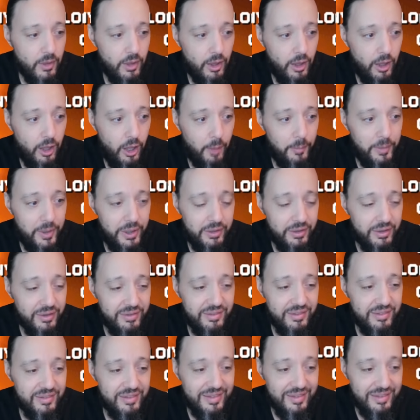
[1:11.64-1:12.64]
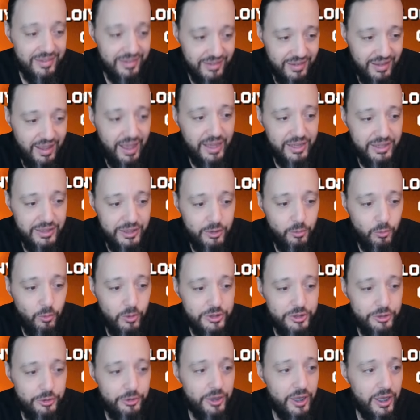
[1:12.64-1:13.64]
I mean, this is exactly
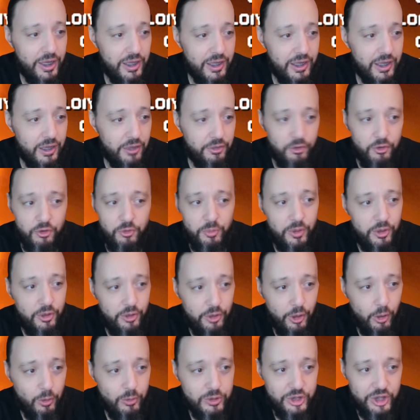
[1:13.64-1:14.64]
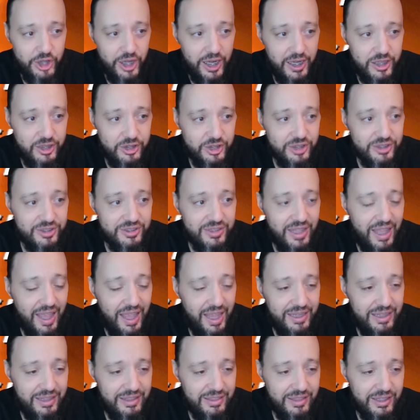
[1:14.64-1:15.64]
what you're getting in it. There's been no changes to
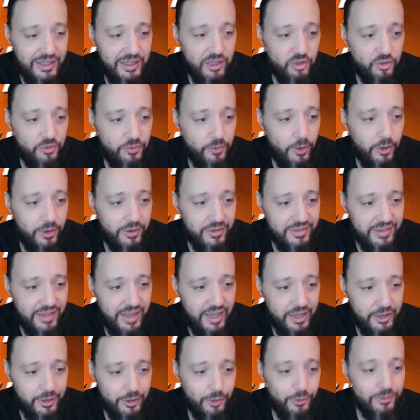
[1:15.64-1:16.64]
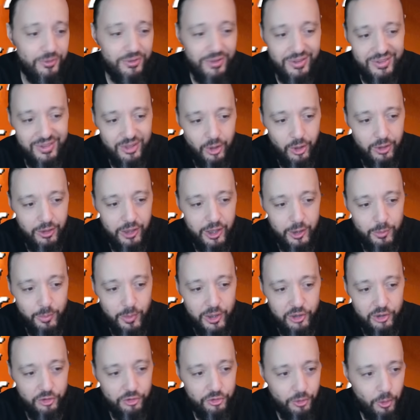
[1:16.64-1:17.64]
anything as far as that goes. That's how I like
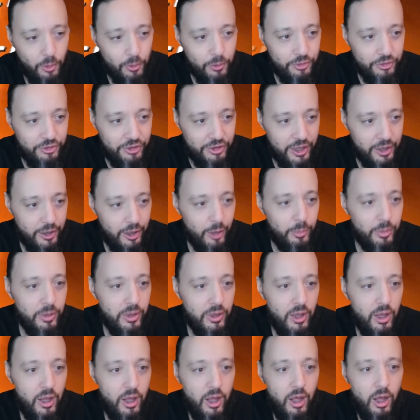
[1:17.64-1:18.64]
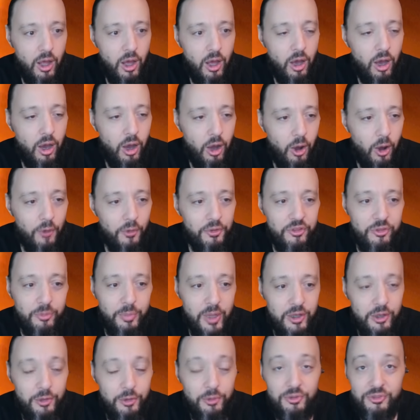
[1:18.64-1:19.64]
my controller set up. All this
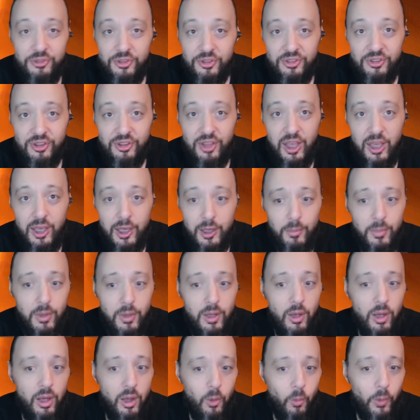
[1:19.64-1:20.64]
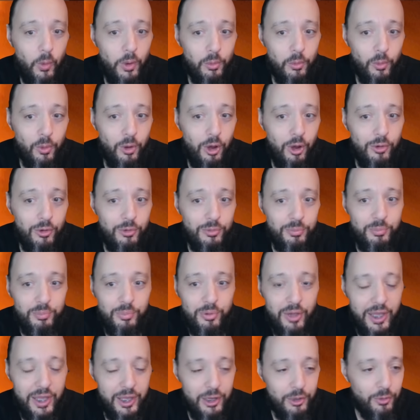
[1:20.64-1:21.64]
menu is the same. We were all
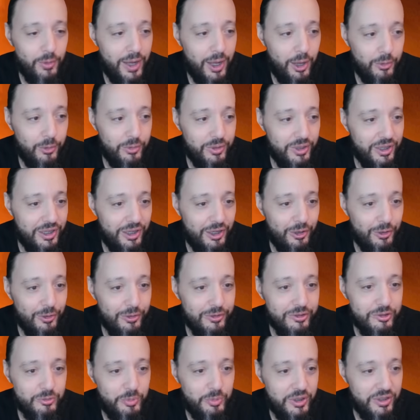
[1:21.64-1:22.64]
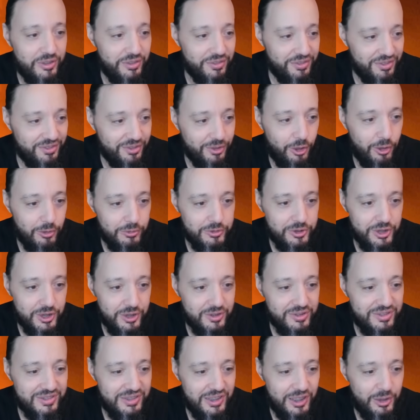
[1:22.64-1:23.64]
playing around in here, just being
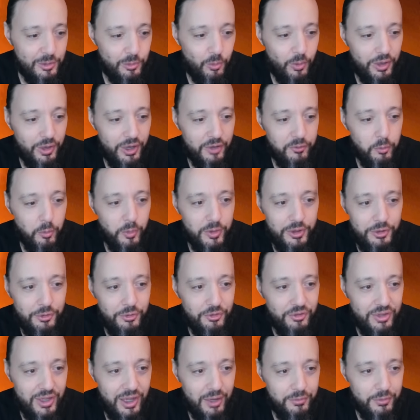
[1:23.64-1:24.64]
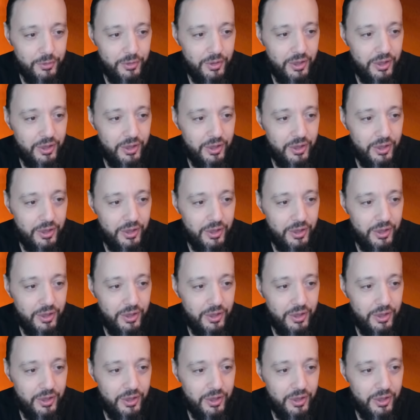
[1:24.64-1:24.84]
nostalgic, seeing what everybody used to have,